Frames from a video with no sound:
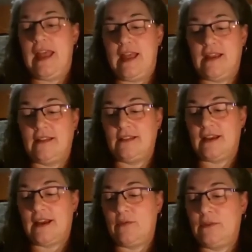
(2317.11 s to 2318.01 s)

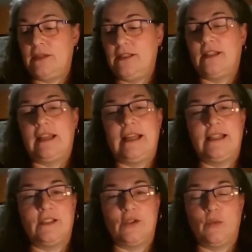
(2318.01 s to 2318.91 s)
And I would be
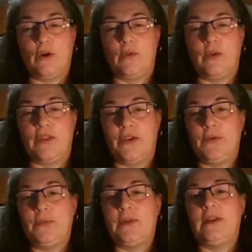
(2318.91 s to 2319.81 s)
delighted to work with
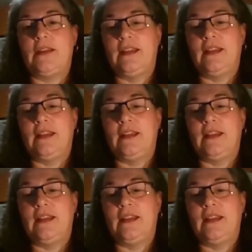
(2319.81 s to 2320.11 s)
you.